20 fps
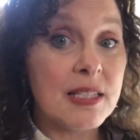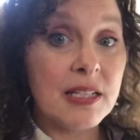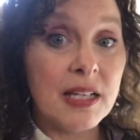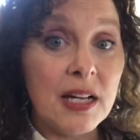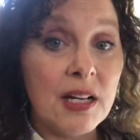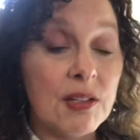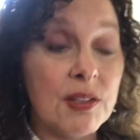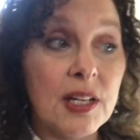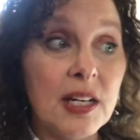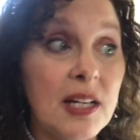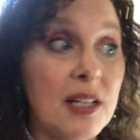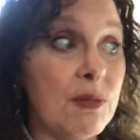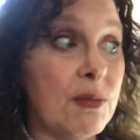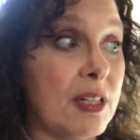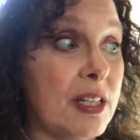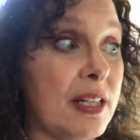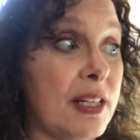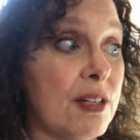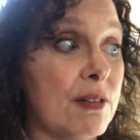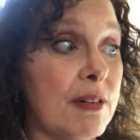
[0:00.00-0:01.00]
scared. They didn't
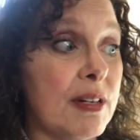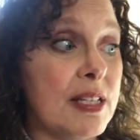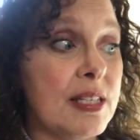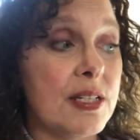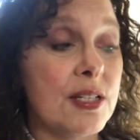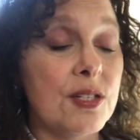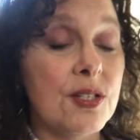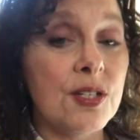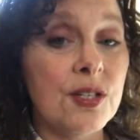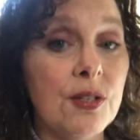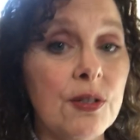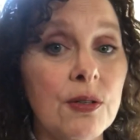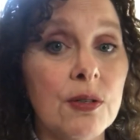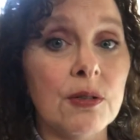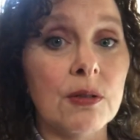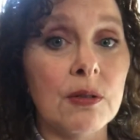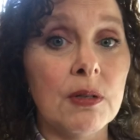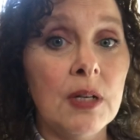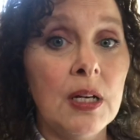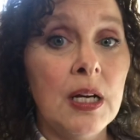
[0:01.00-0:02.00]
want to get arrested,
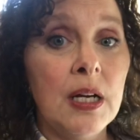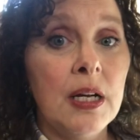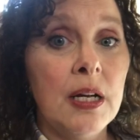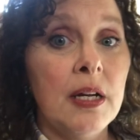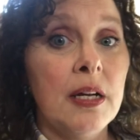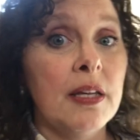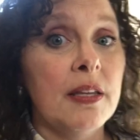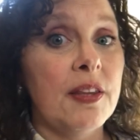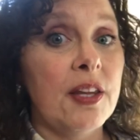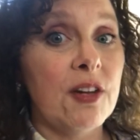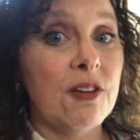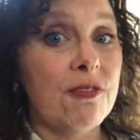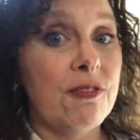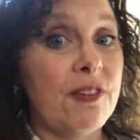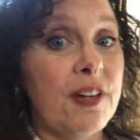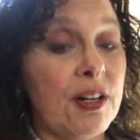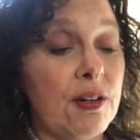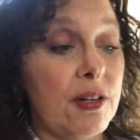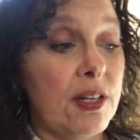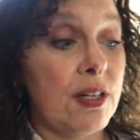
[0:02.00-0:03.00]
too. They're
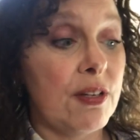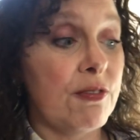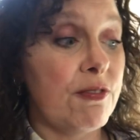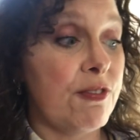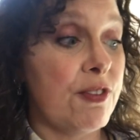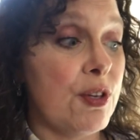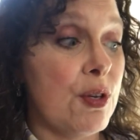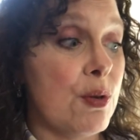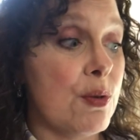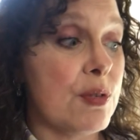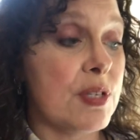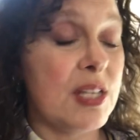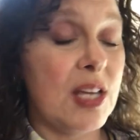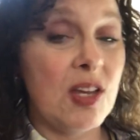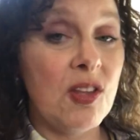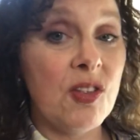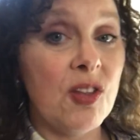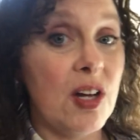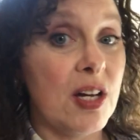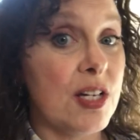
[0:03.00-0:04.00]
very confused.
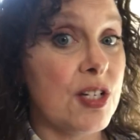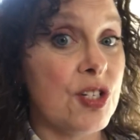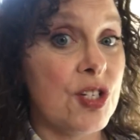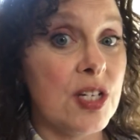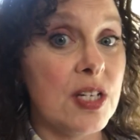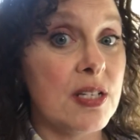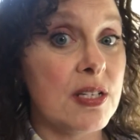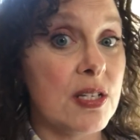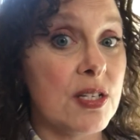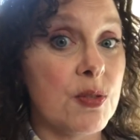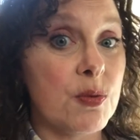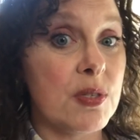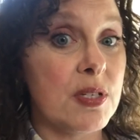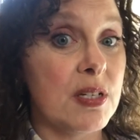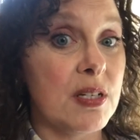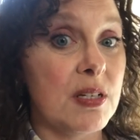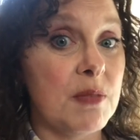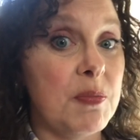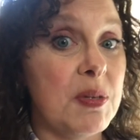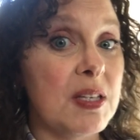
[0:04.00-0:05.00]
They thought Jesus was
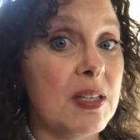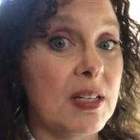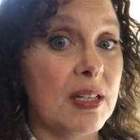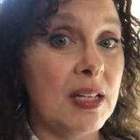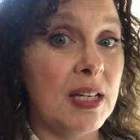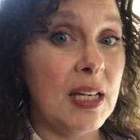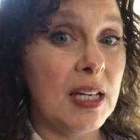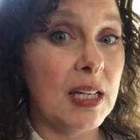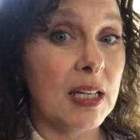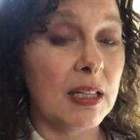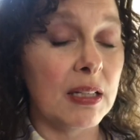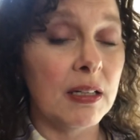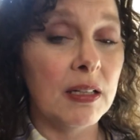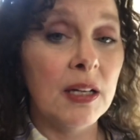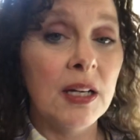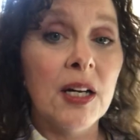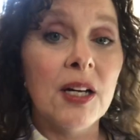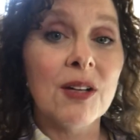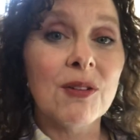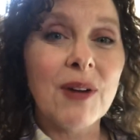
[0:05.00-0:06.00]
going to be the king,
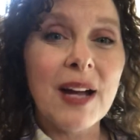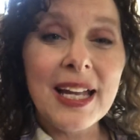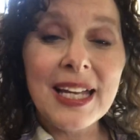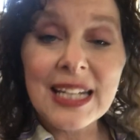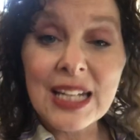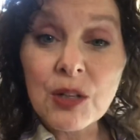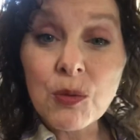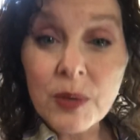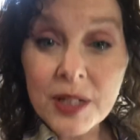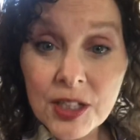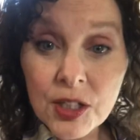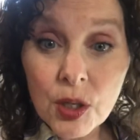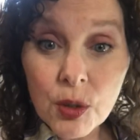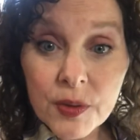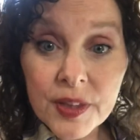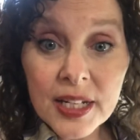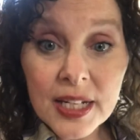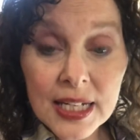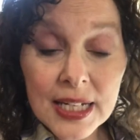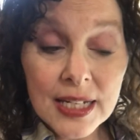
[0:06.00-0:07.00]
right? And we know
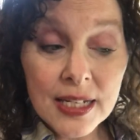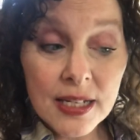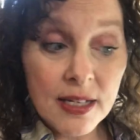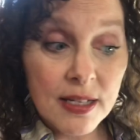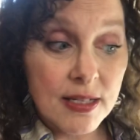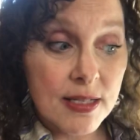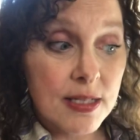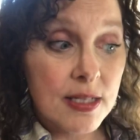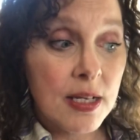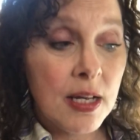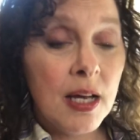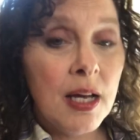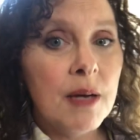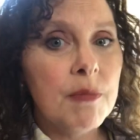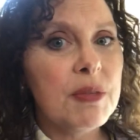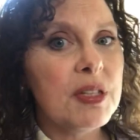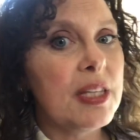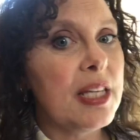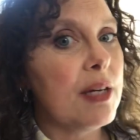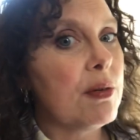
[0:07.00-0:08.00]
that he is.
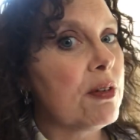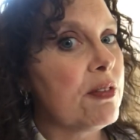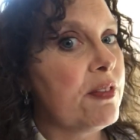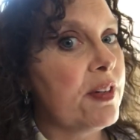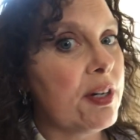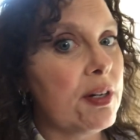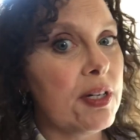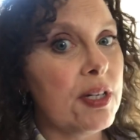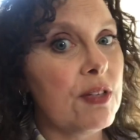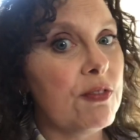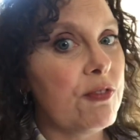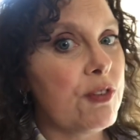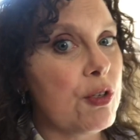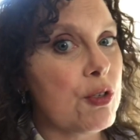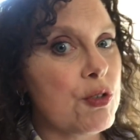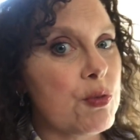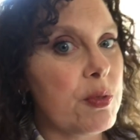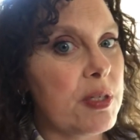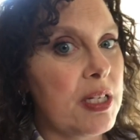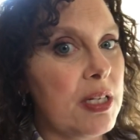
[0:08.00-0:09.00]
But they were very
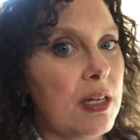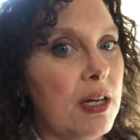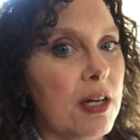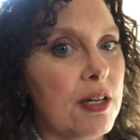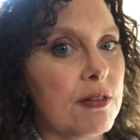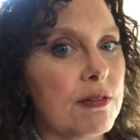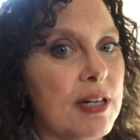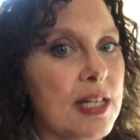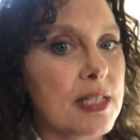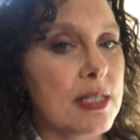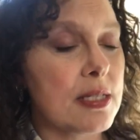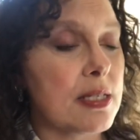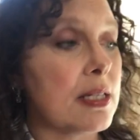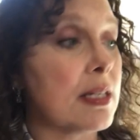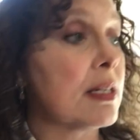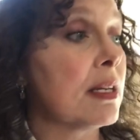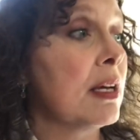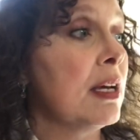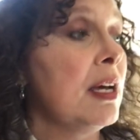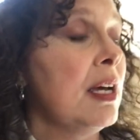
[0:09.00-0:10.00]
confused when he got
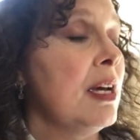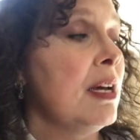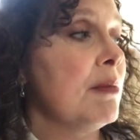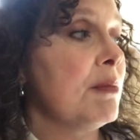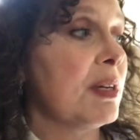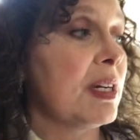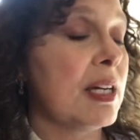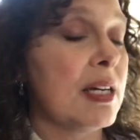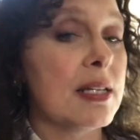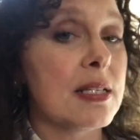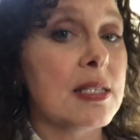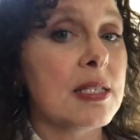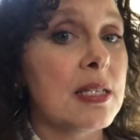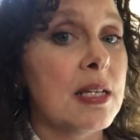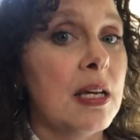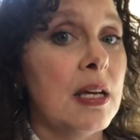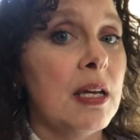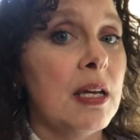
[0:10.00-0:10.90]
arrested because